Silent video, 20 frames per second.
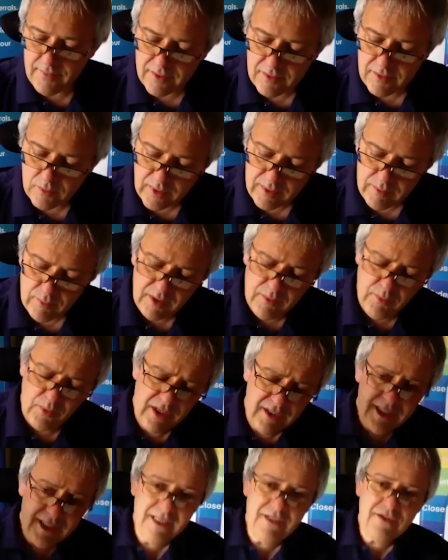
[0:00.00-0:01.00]
we're
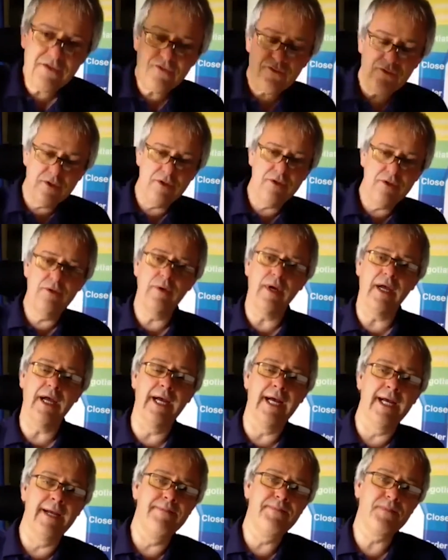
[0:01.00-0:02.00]
working through
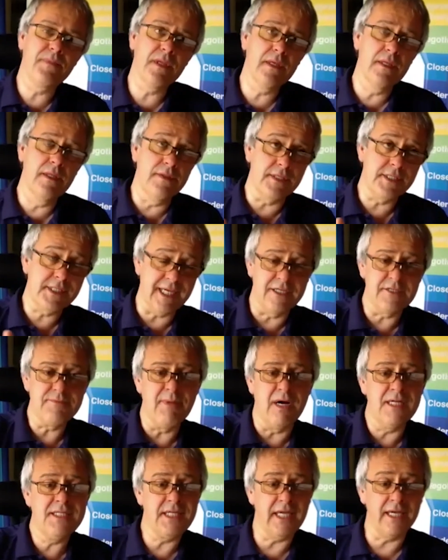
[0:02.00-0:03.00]
the Sales
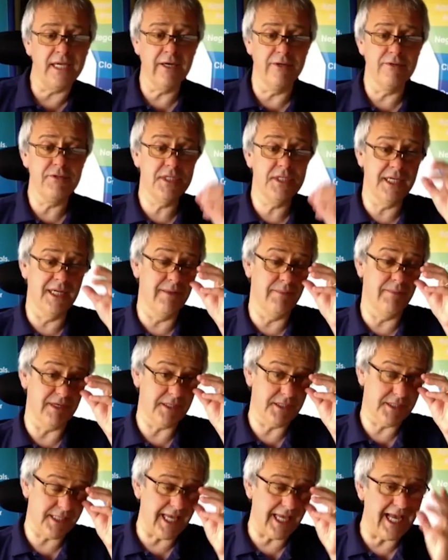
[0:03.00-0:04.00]
Mindset Coach
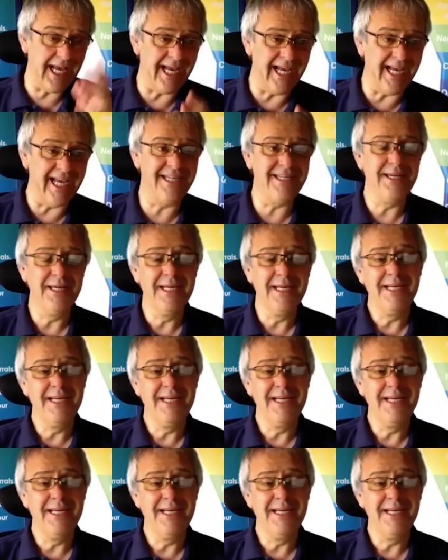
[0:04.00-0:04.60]
syllabus, and